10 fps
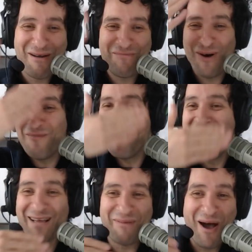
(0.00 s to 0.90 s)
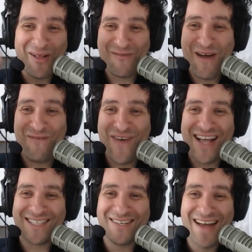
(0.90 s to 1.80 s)
they would put makeup all over my
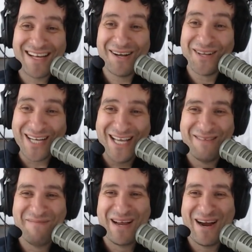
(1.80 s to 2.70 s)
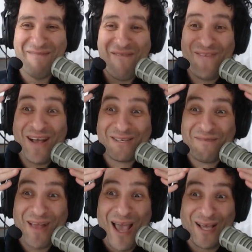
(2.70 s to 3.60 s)
face, dude. I'd go look in the mirror, and my face
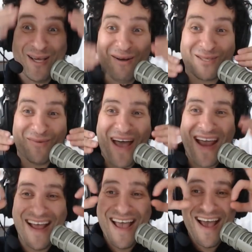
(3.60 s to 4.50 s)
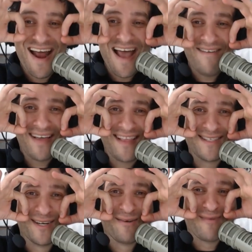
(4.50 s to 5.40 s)
would be like ghost white, and I'd have like
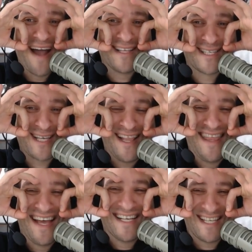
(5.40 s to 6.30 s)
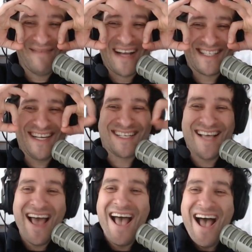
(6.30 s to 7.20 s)
these little red things on my
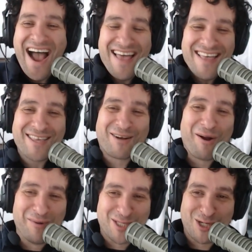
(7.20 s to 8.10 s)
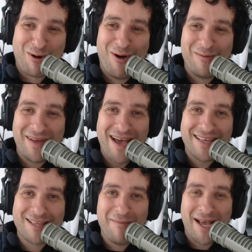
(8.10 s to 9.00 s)
cheeks. I think the girl was trolling me. I
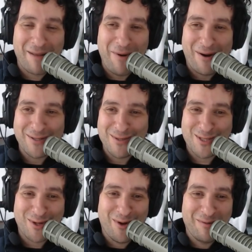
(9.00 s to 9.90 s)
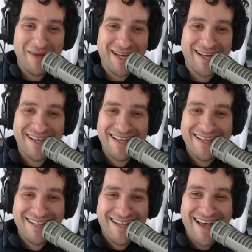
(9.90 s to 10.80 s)
think the makeup artist was trolling me.
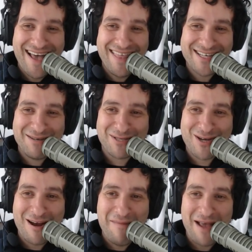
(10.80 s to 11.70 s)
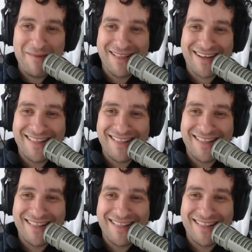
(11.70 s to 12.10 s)
I think she was trying to make me